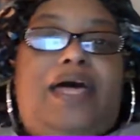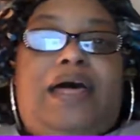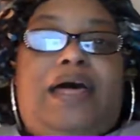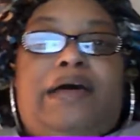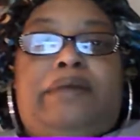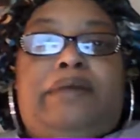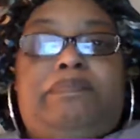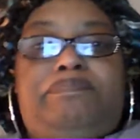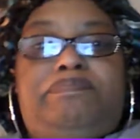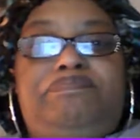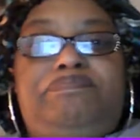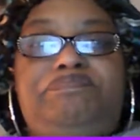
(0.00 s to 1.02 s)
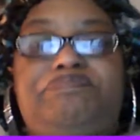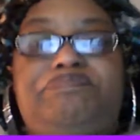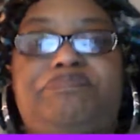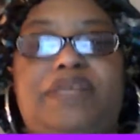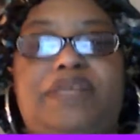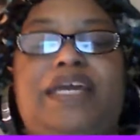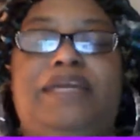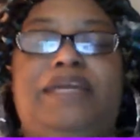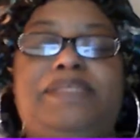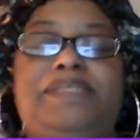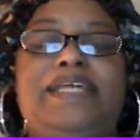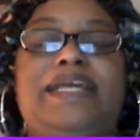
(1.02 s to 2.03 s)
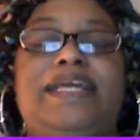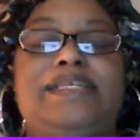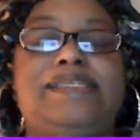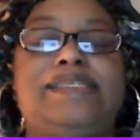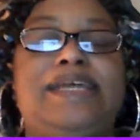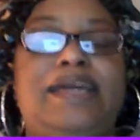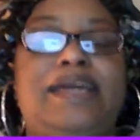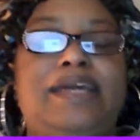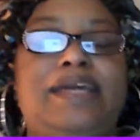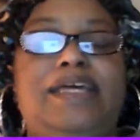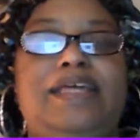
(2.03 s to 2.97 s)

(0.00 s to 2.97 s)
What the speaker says: um, and I'm gonna say that to say